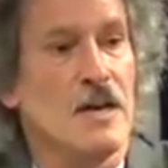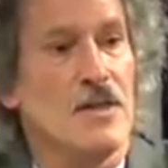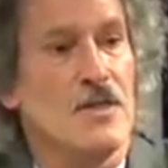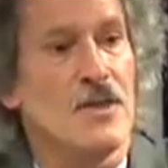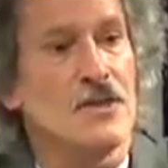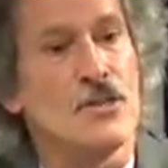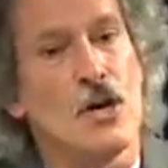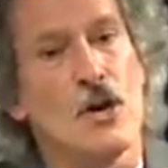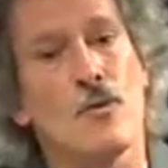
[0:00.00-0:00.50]

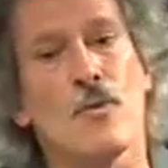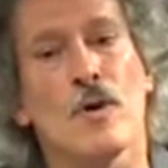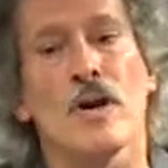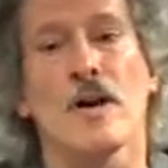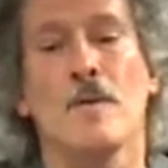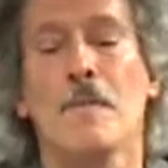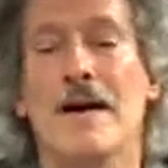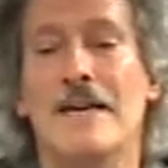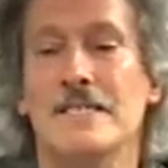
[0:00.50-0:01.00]
The Torah
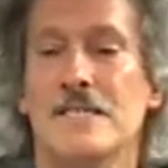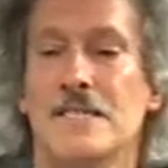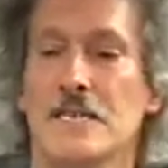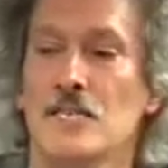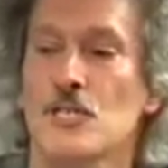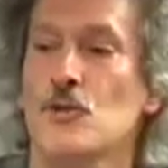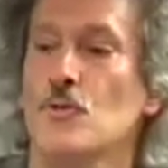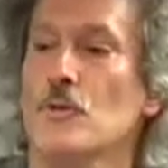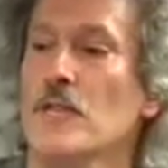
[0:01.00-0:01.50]
commands the
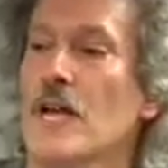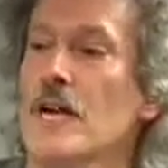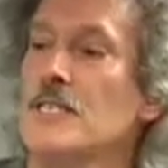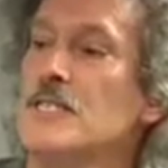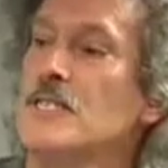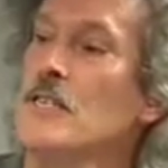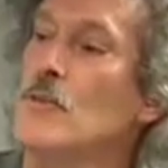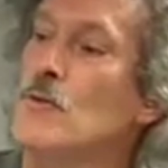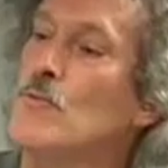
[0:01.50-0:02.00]

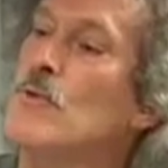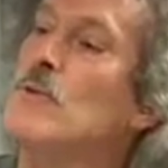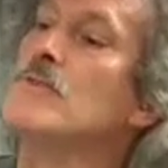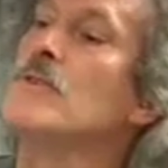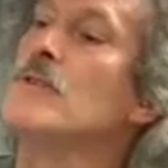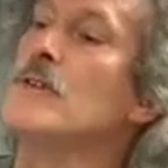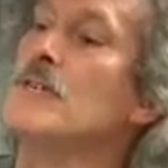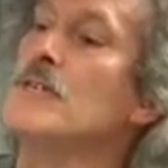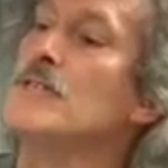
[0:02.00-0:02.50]
Israelites in the
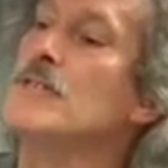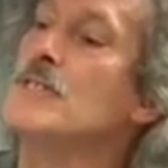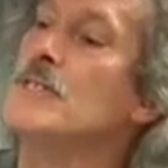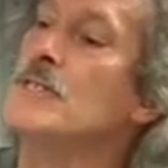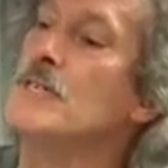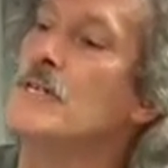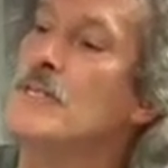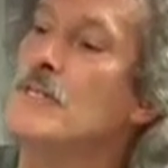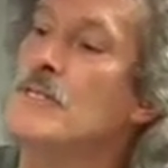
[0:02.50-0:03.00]

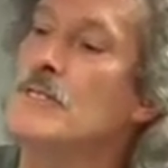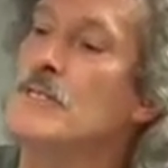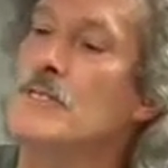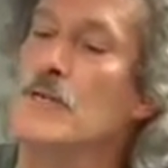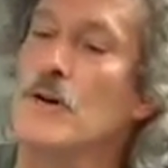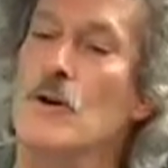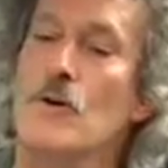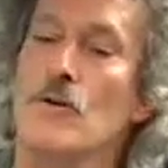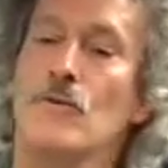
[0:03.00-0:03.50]
wilderness
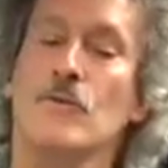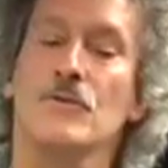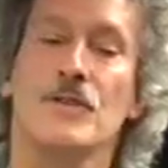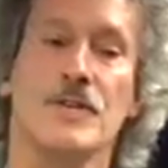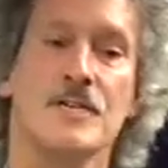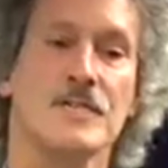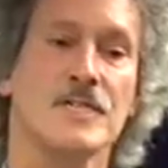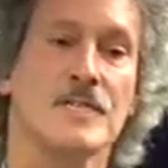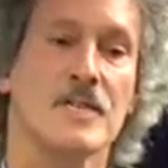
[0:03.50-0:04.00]
to hold
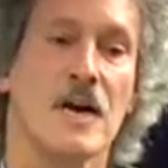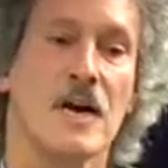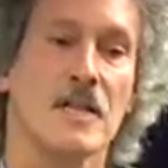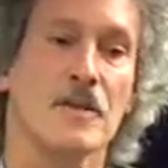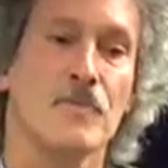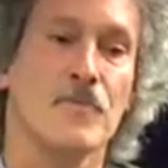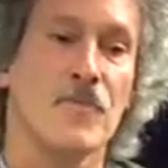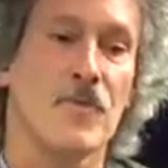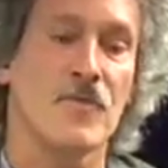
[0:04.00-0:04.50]
a
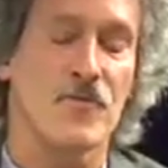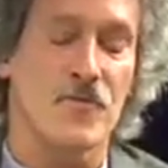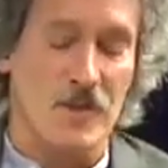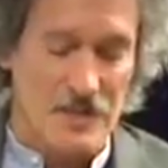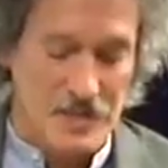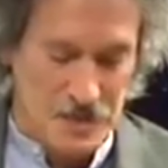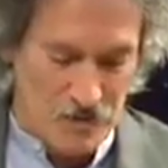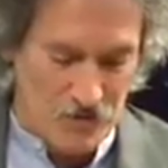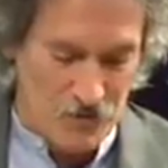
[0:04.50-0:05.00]
solemn
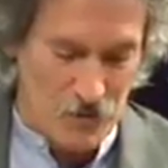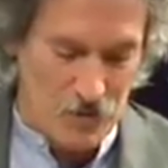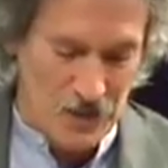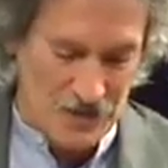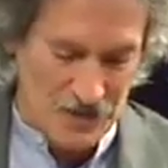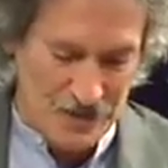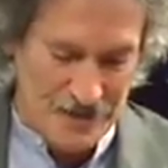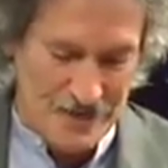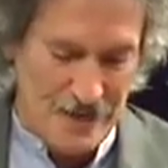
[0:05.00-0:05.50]
festival
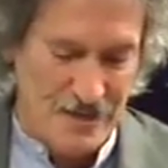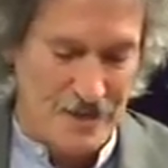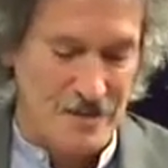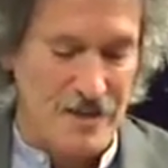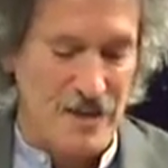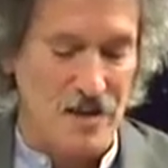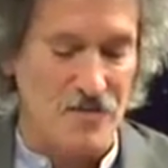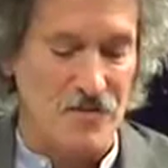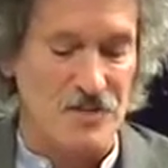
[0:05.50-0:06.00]
on the 10th
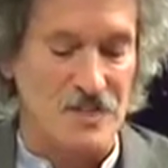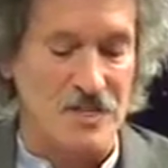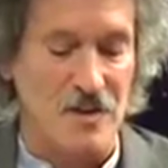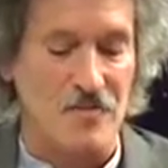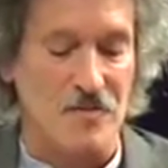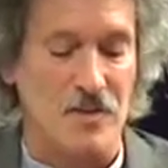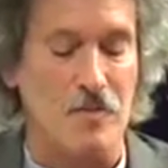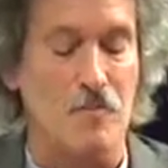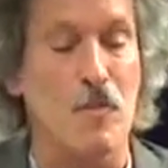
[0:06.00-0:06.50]
day of the
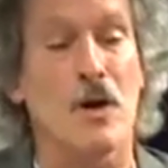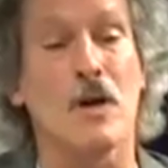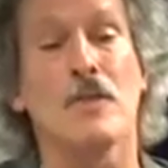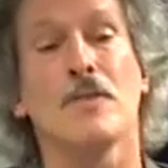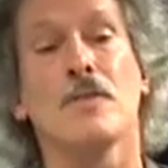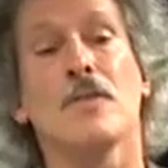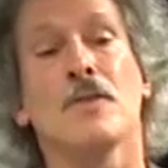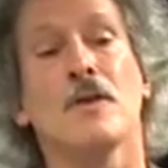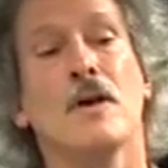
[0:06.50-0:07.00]
7th
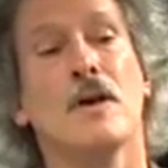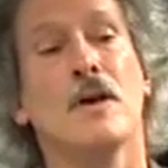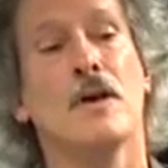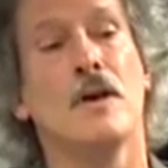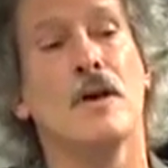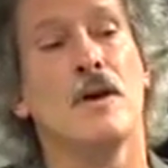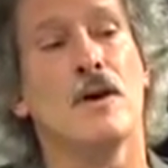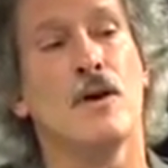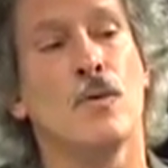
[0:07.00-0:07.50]
month,
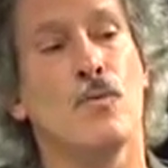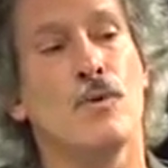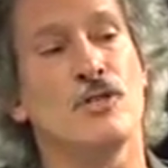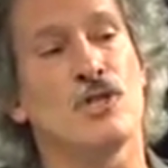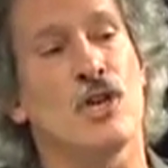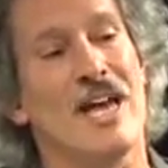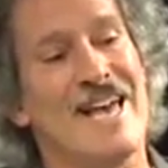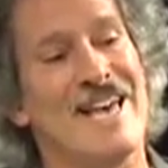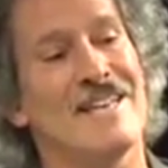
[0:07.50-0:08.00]

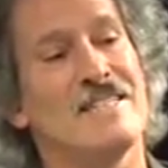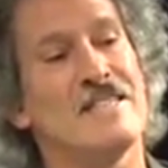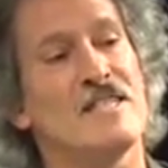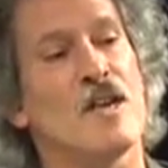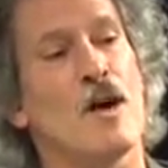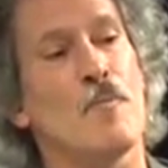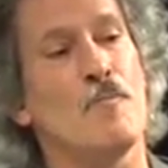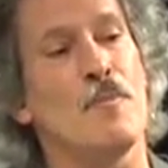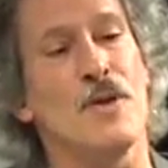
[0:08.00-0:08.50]
which
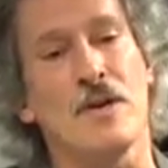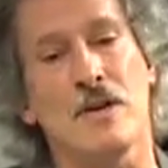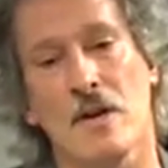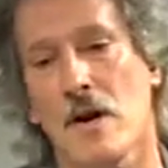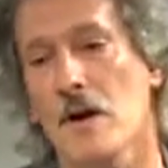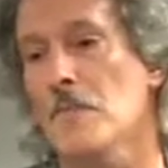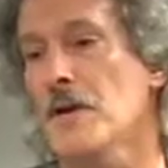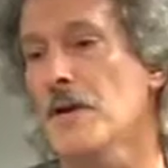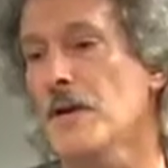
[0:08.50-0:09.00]
ends up
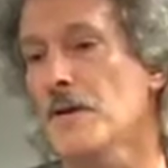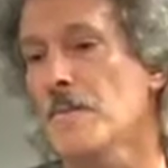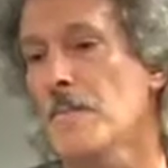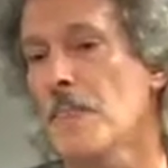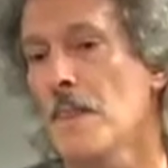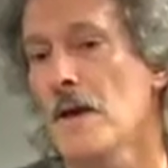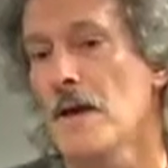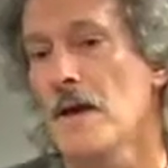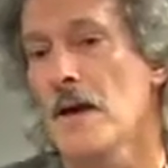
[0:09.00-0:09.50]

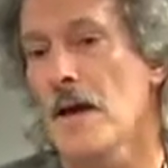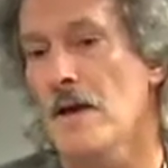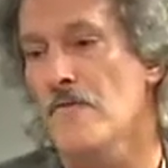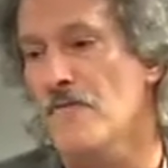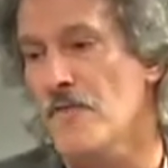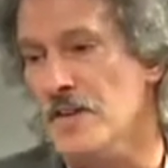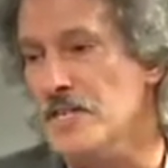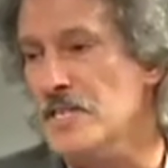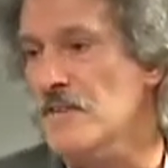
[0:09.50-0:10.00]
becoming a
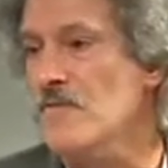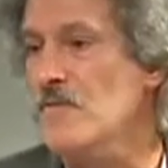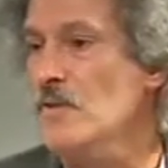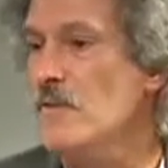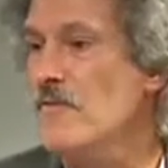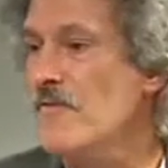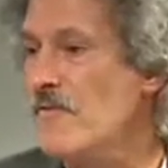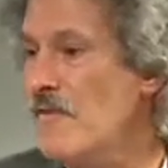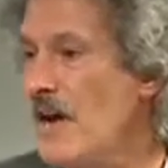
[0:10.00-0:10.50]

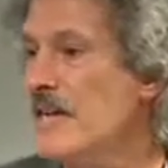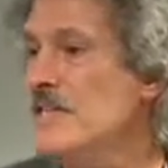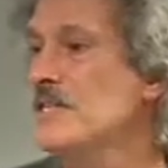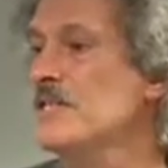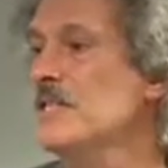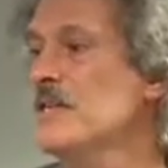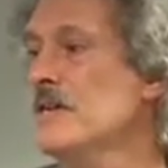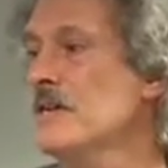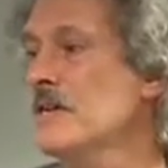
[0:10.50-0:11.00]
festival of
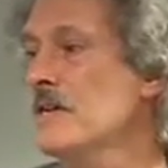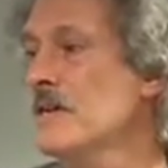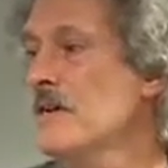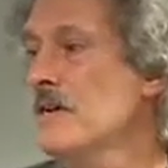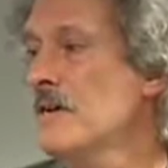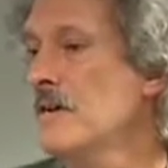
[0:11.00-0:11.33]
fasting.